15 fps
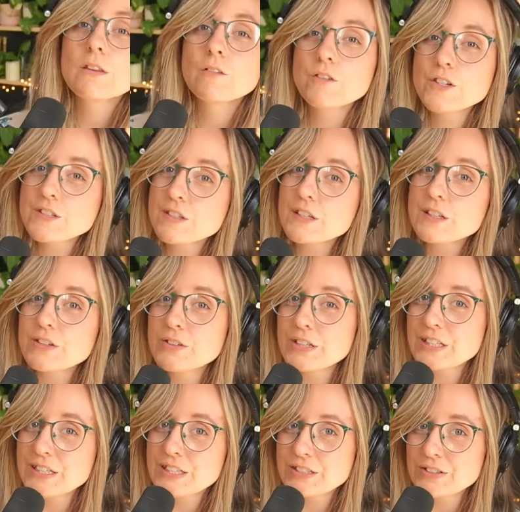the first thing that you
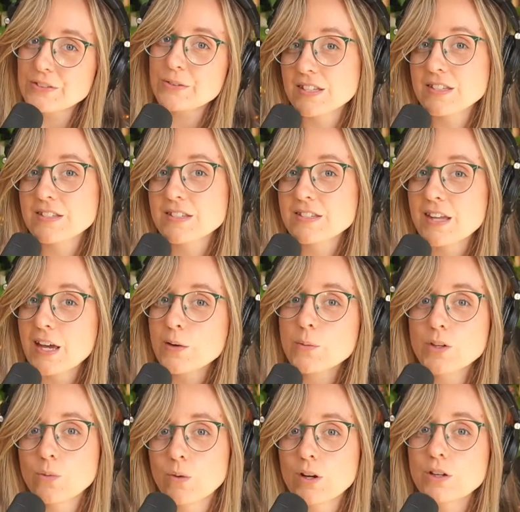need to do is decide what
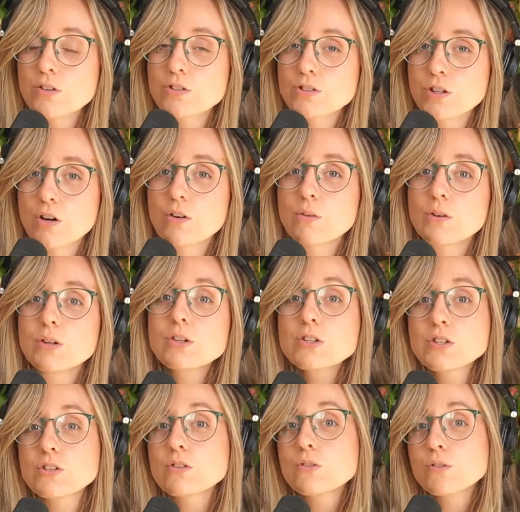you want your show
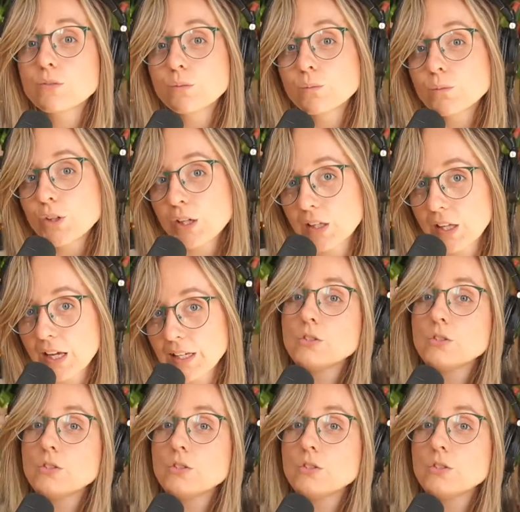to look like.